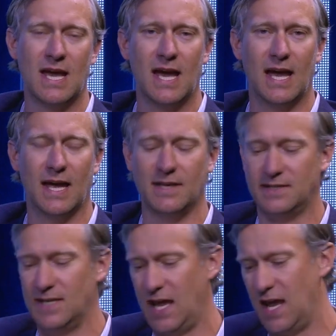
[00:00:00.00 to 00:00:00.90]
And
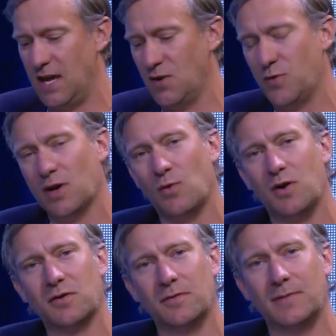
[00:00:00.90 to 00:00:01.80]
today we are
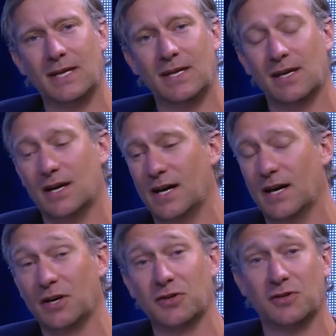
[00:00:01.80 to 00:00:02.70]
welcoming
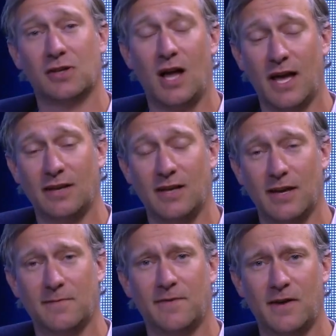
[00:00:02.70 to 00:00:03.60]
a good client
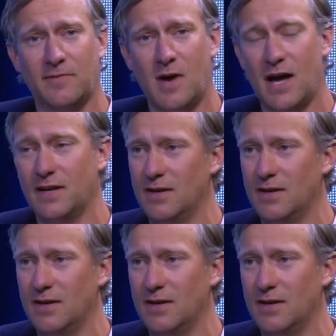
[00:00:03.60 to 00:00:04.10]
and friend of mine,